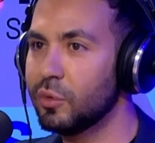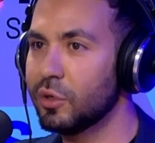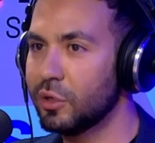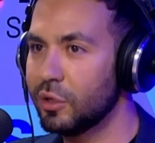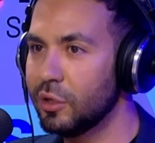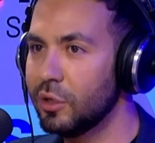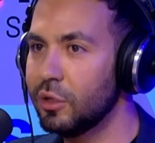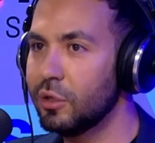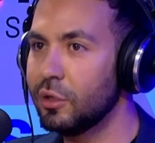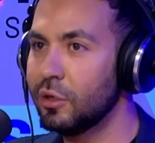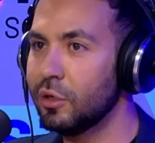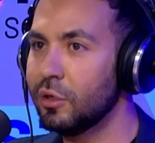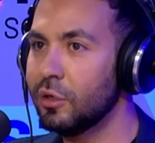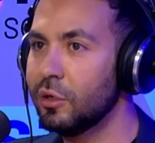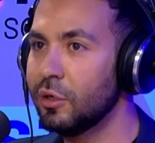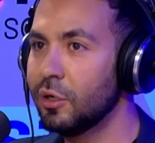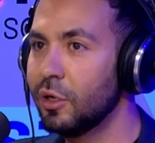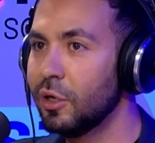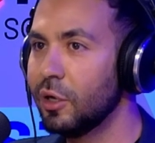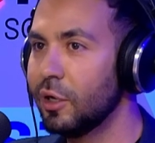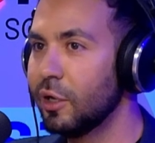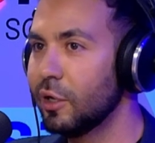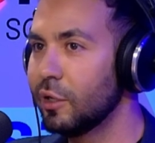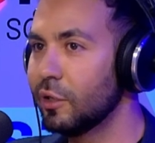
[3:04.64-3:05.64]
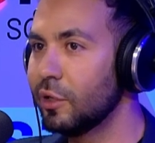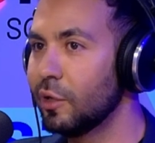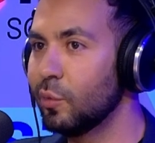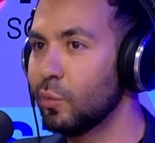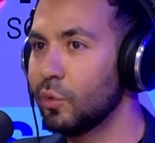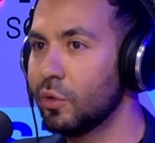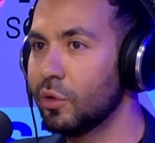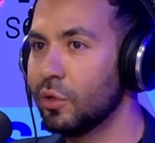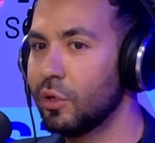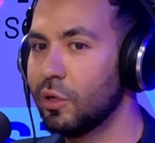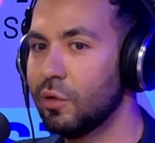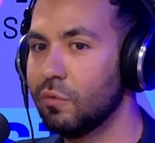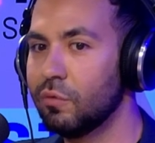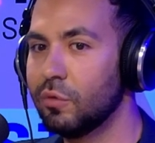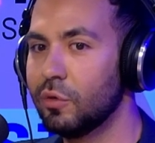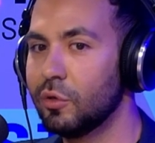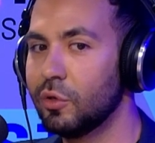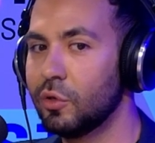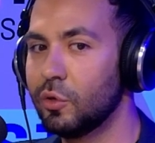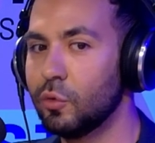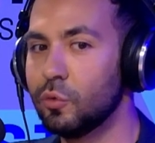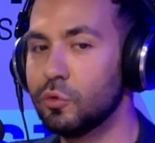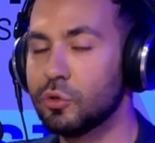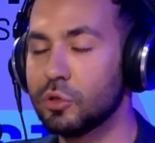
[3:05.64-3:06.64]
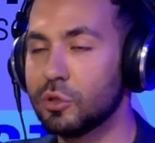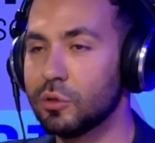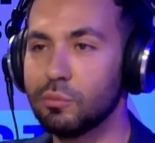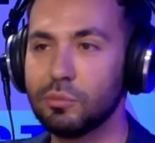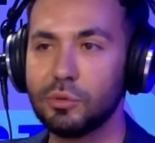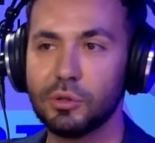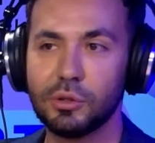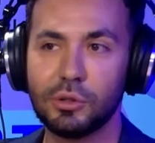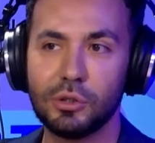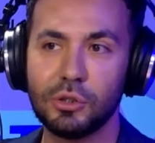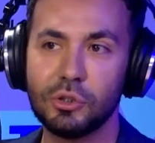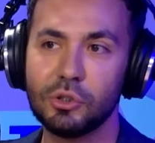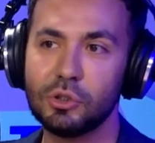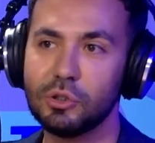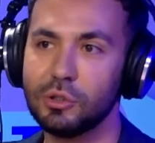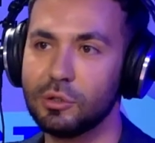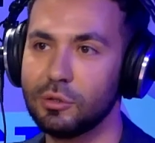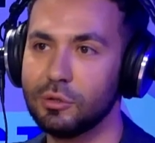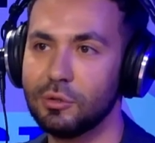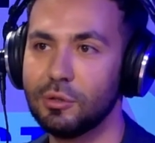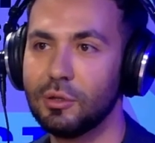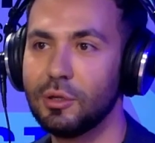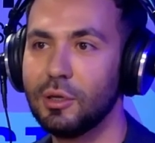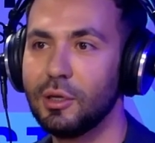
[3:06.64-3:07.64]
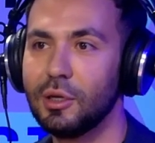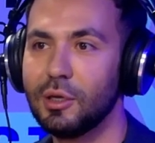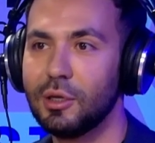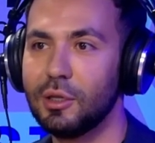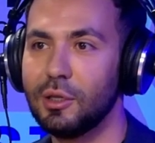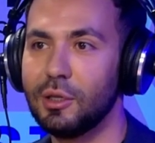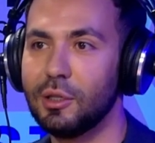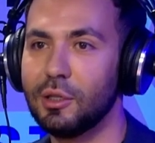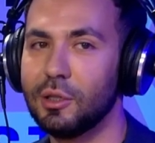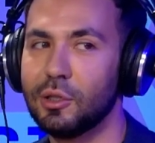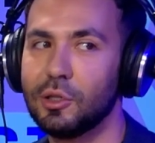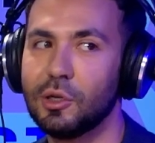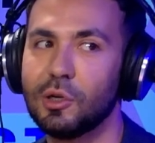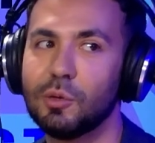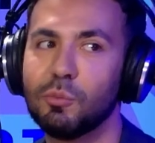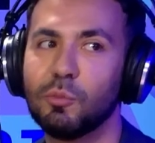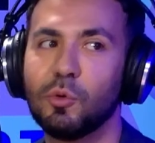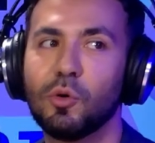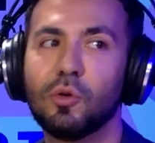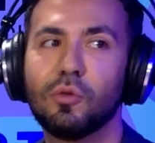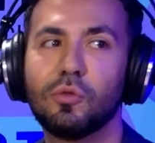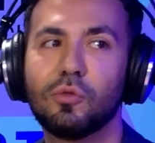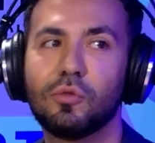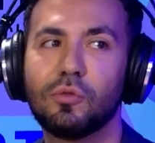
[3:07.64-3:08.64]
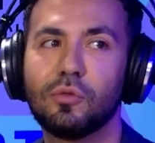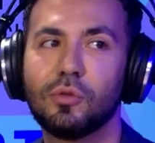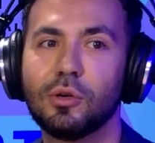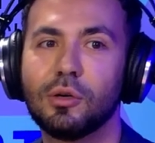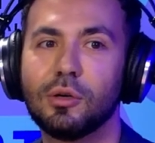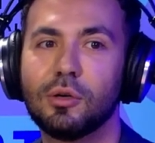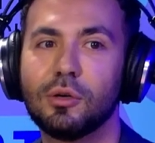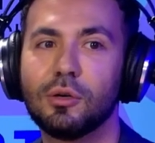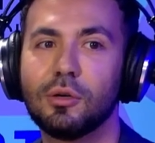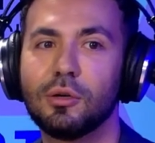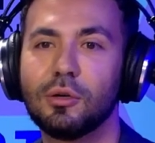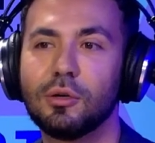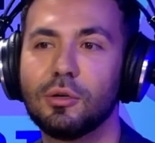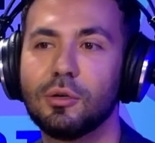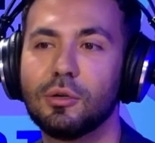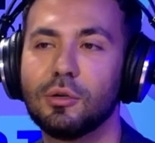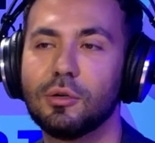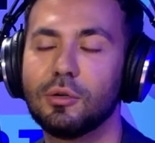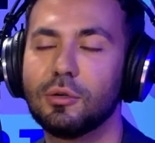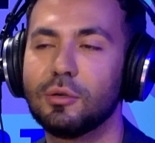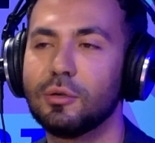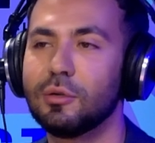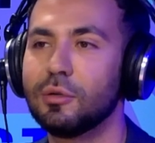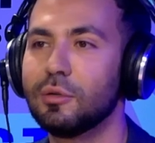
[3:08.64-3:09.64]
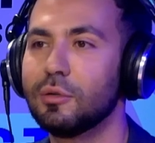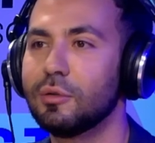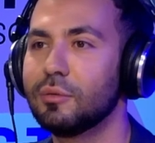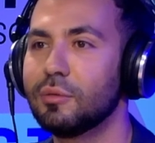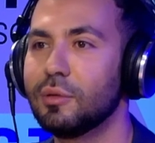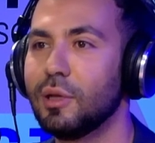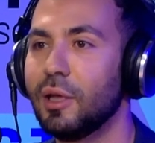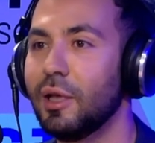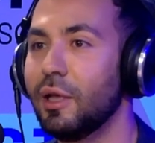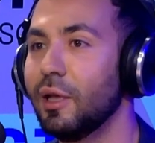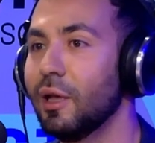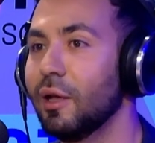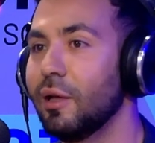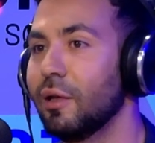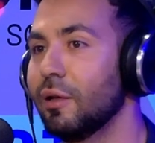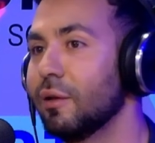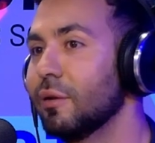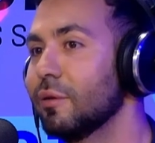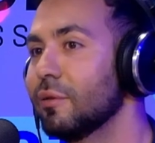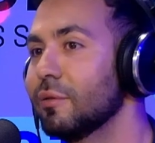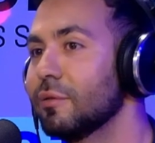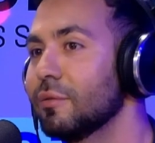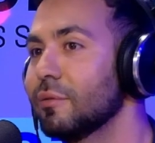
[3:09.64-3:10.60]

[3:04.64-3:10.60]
marketing, they will have a huge competition in terms of AI.